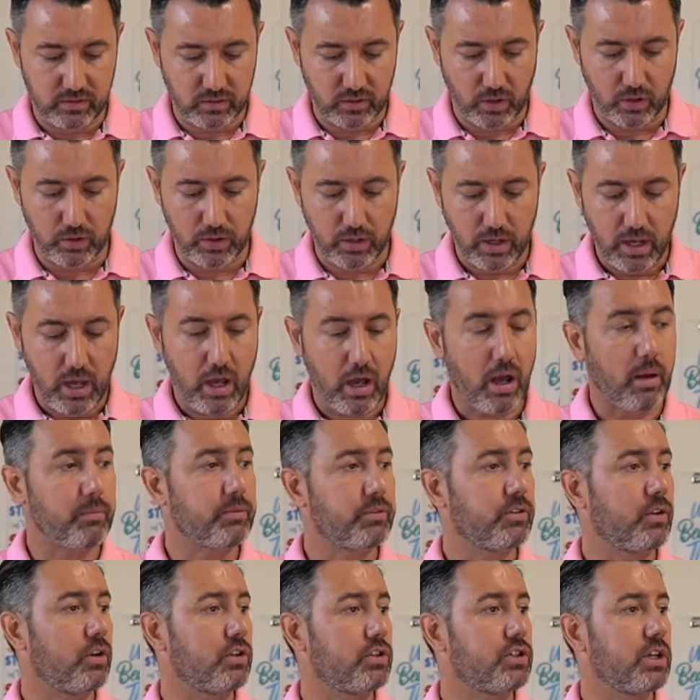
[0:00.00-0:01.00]
So I'm
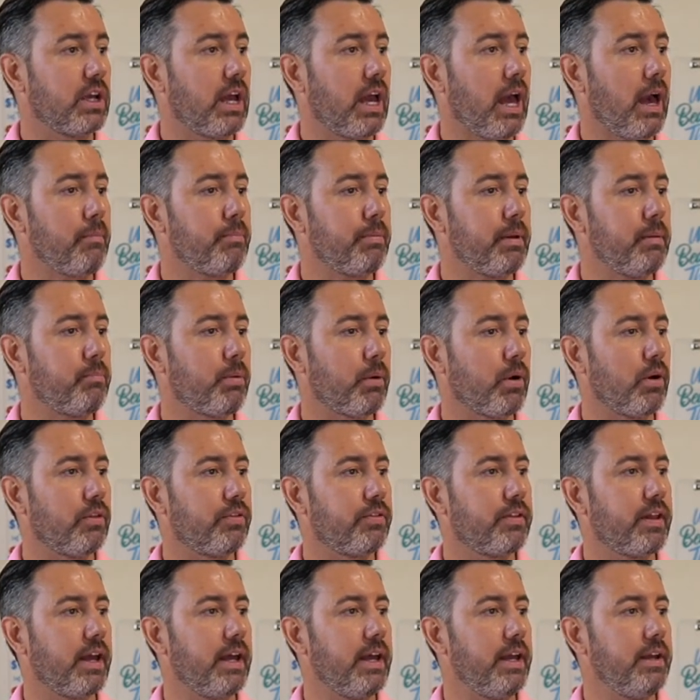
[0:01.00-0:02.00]
searching happy
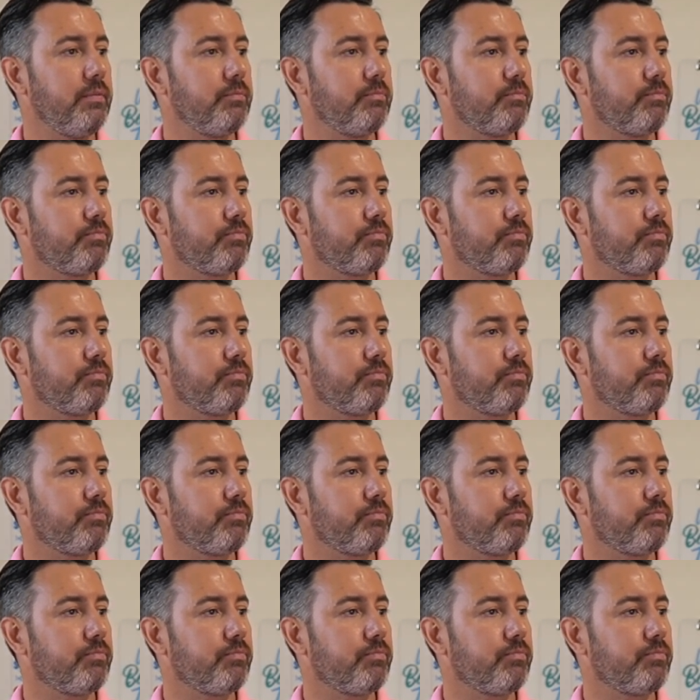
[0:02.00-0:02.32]
birthday,